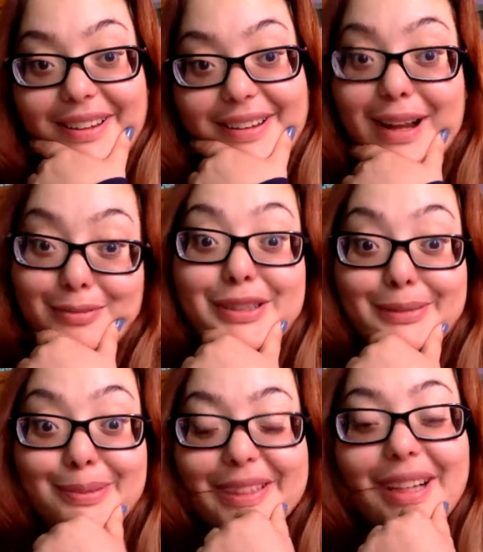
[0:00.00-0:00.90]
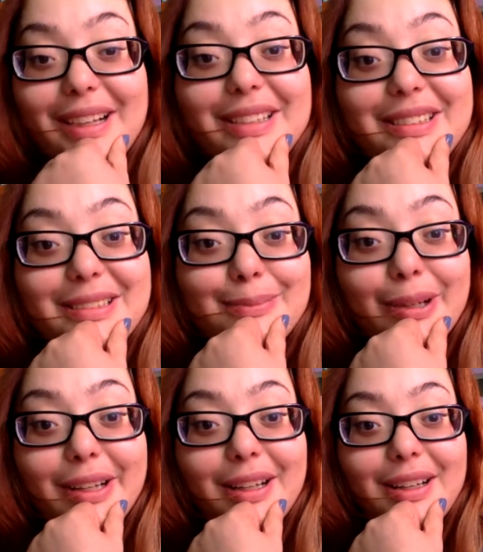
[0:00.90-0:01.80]
That would be nice,
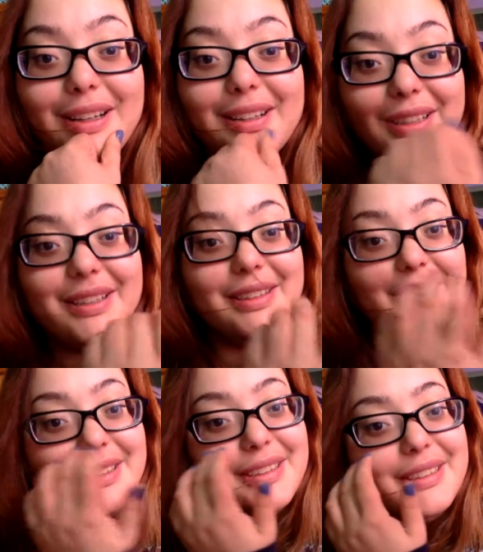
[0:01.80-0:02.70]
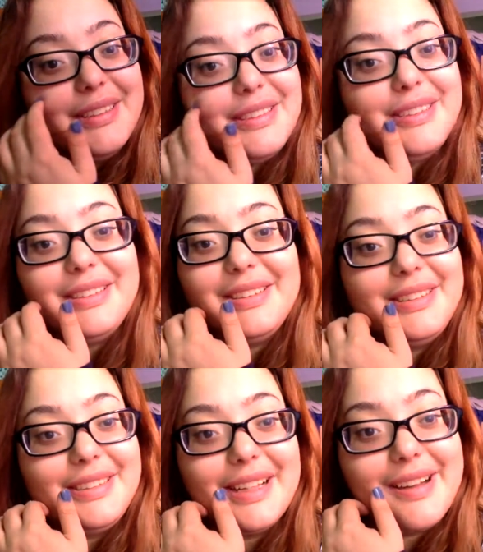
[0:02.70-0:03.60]
but
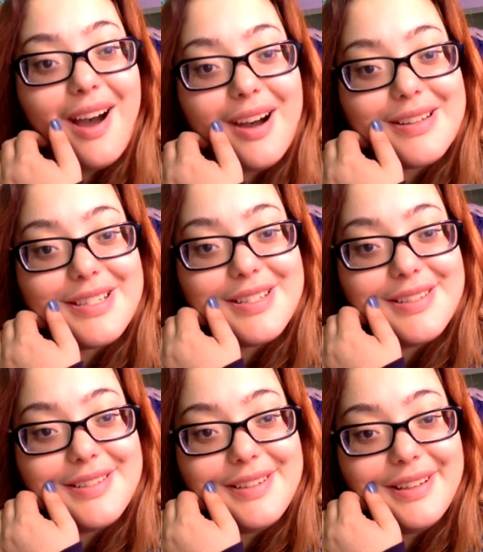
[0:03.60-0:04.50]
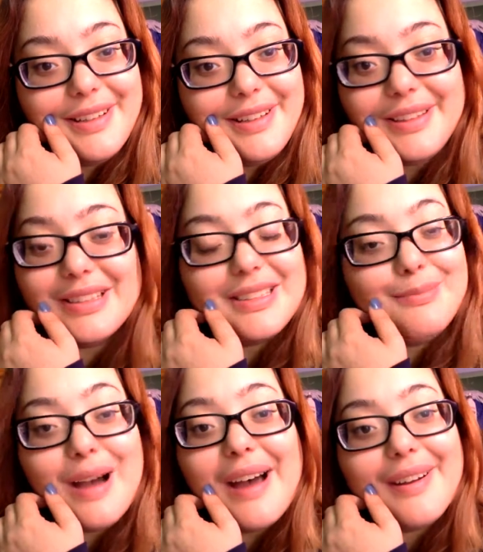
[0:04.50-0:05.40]
they're not. It
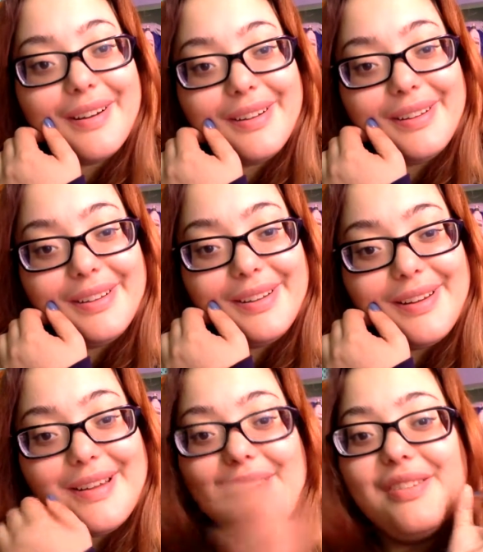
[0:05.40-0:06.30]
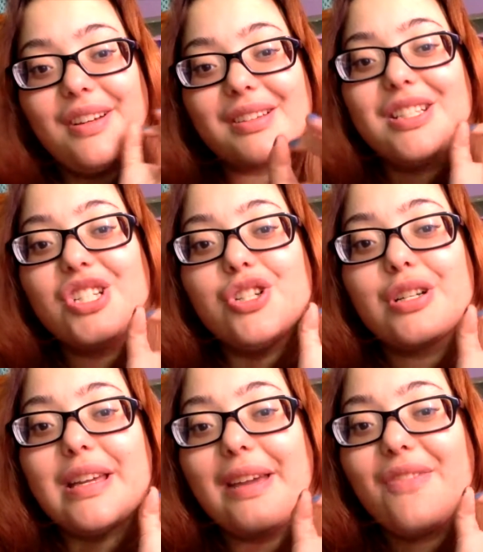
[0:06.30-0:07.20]
doesn't matter. Nothing
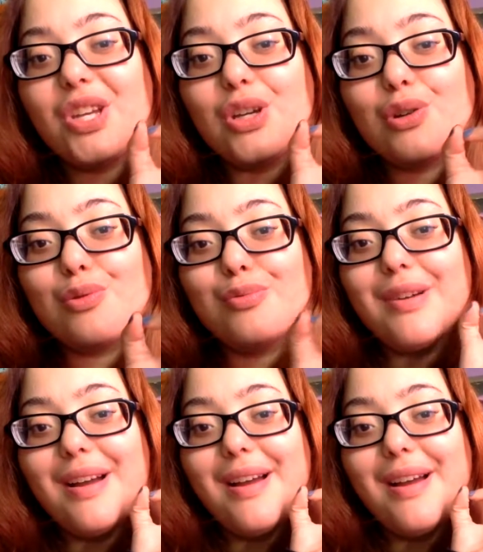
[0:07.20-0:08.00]
should give you